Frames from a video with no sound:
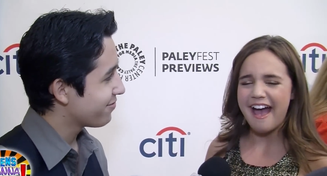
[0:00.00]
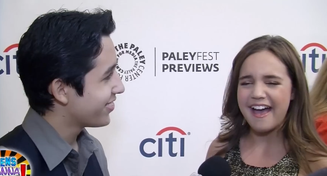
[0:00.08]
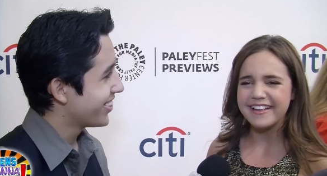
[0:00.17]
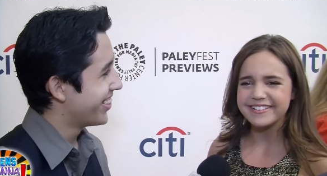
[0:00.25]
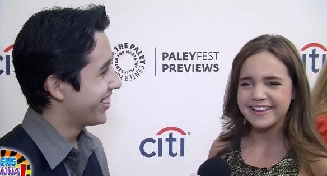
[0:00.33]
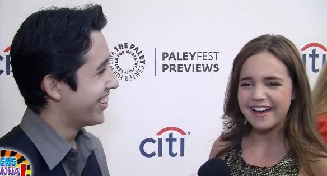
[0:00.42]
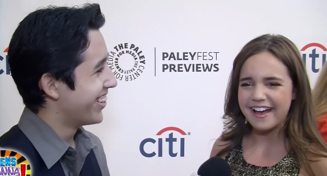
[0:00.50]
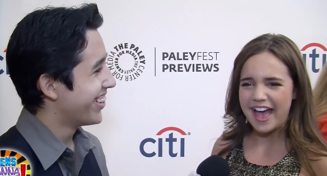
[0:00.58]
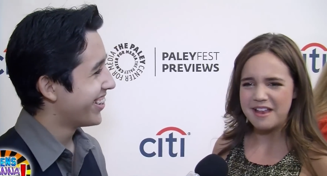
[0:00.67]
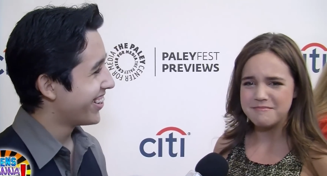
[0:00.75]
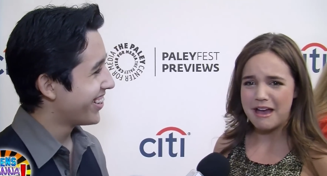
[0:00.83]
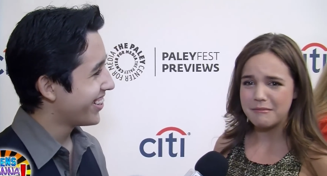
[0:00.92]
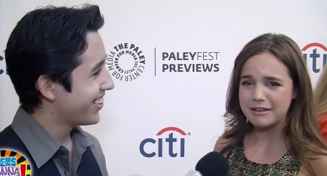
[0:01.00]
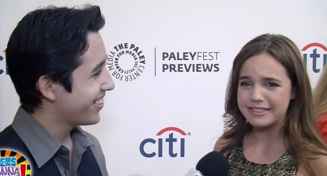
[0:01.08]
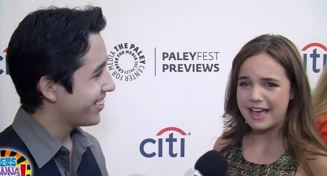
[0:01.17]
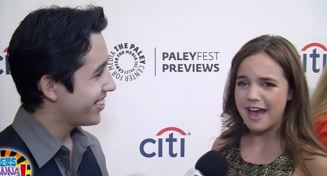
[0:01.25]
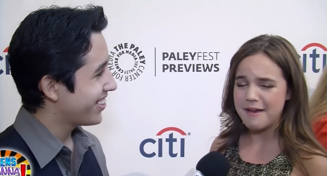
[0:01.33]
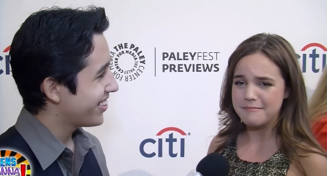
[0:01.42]
Speaker 1: And, uh, and met with
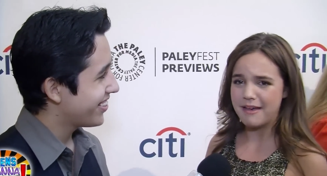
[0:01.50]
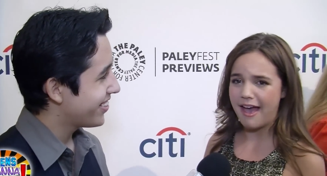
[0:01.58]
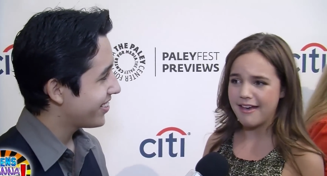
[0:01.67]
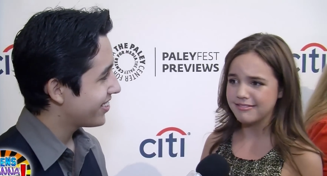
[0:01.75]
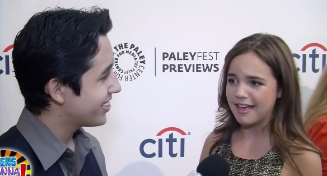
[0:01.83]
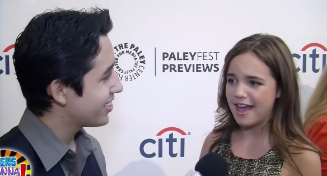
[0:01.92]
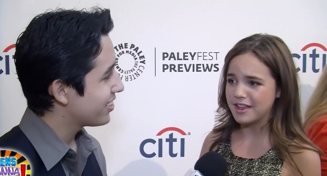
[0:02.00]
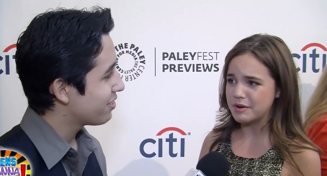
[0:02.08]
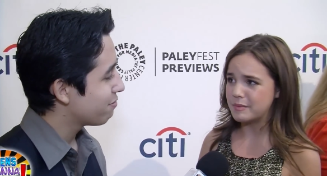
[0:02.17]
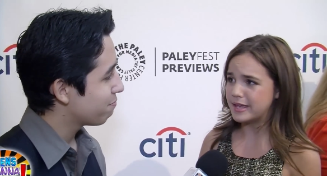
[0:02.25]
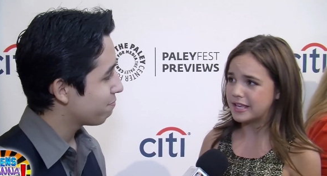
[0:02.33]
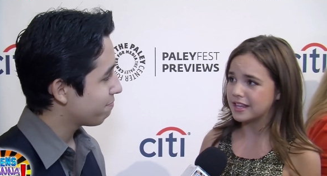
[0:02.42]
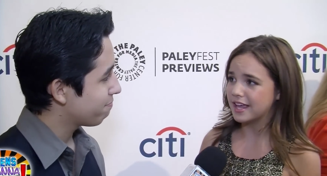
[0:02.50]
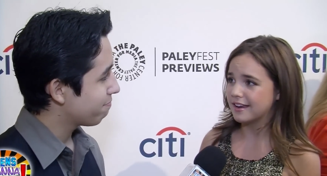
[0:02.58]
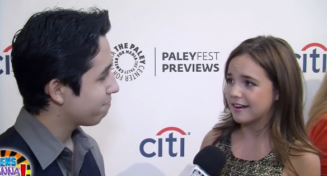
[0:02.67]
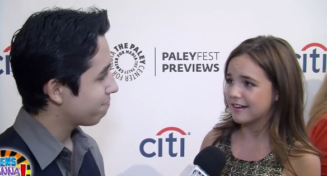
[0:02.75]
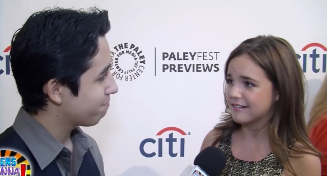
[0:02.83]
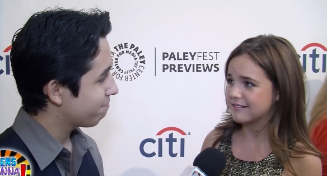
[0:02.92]
them. And then a week
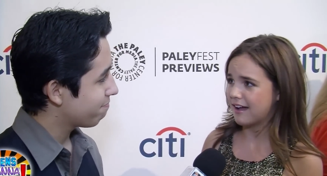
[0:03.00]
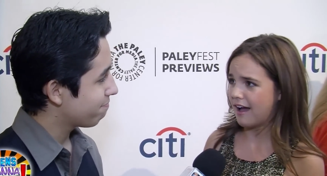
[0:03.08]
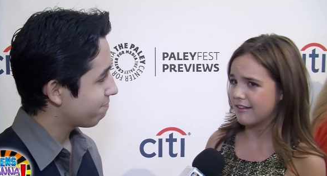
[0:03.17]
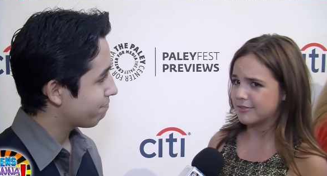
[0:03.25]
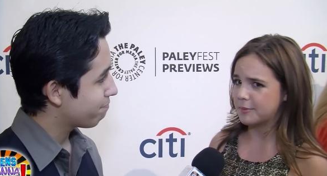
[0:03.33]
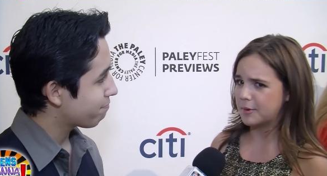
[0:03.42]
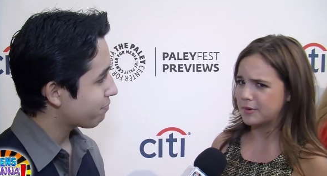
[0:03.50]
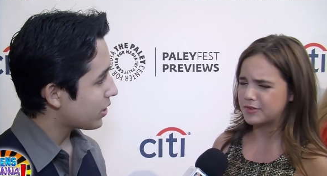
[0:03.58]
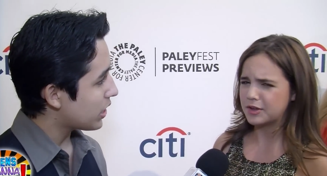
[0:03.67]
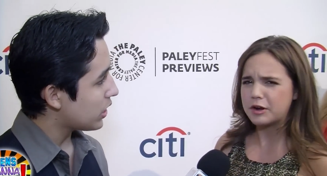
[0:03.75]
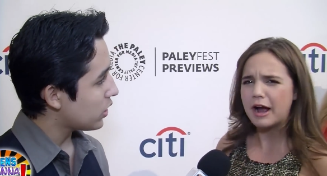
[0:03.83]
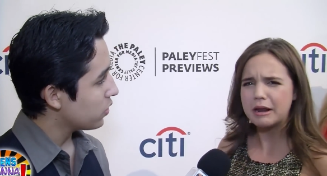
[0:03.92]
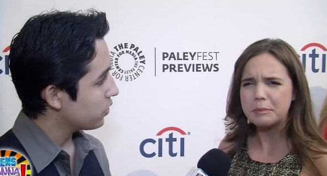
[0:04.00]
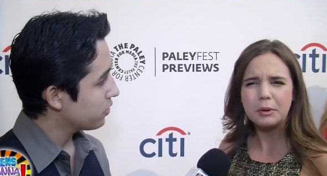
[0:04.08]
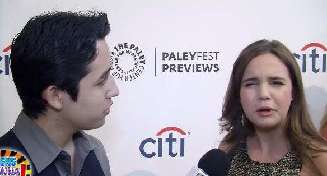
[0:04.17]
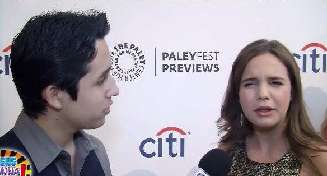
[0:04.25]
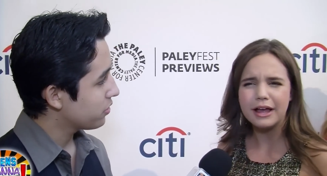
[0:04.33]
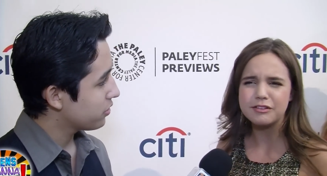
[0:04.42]
later, got the most
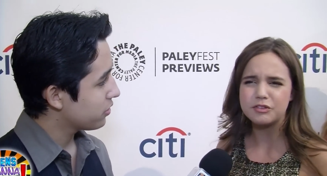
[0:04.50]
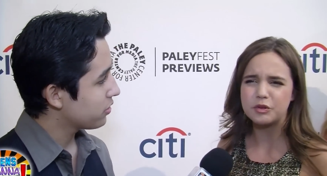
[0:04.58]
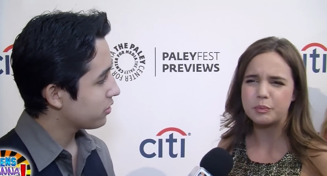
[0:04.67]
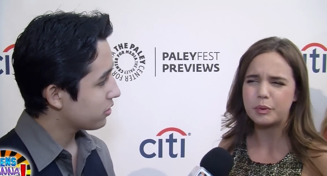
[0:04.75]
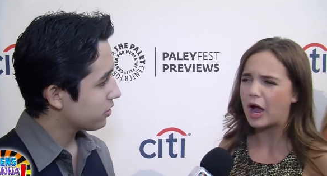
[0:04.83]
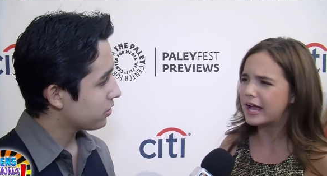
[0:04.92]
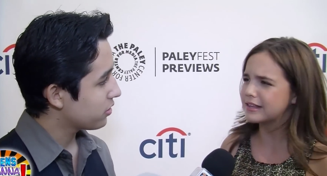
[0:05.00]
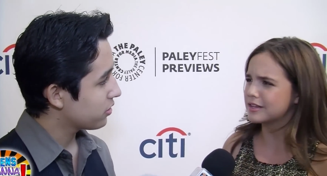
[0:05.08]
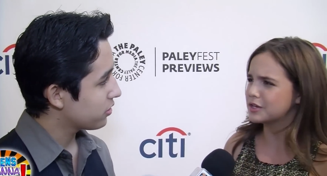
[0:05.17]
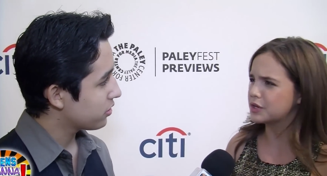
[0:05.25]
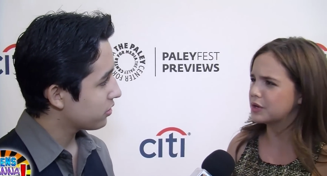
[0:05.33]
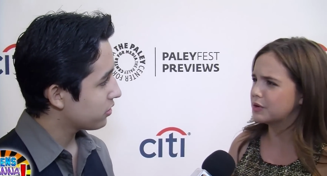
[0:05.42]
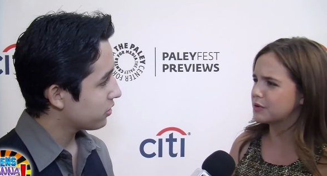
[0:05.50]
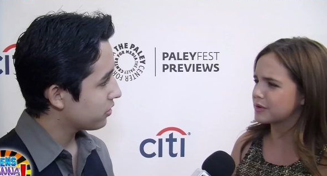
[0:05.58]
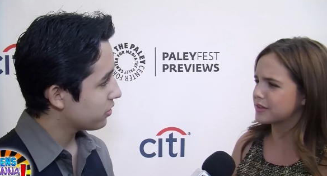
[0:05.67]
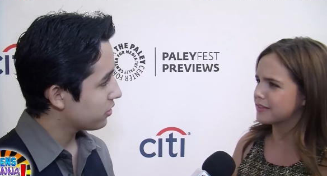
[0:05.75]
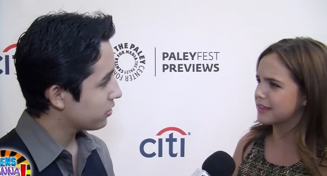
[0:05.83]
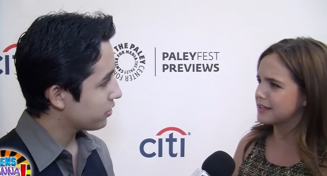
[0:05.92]
incredible and surprising news
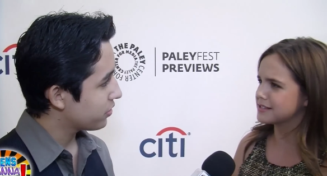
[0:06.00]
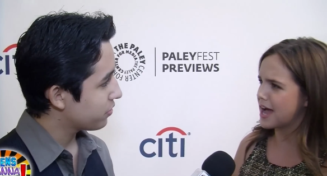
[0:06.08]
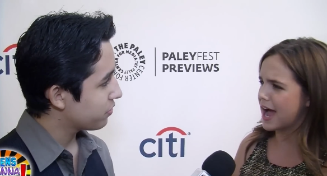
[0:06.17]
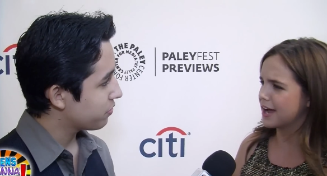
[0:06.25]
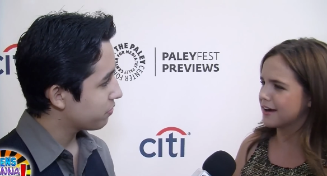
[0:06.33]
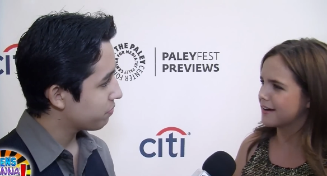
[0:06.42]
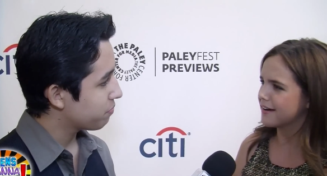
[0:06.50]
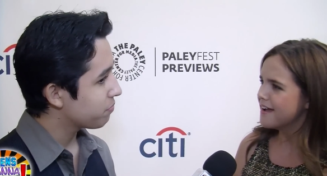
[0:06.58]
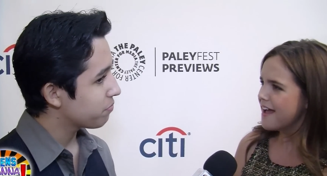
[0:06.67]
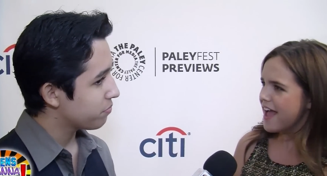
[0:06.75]
in the entire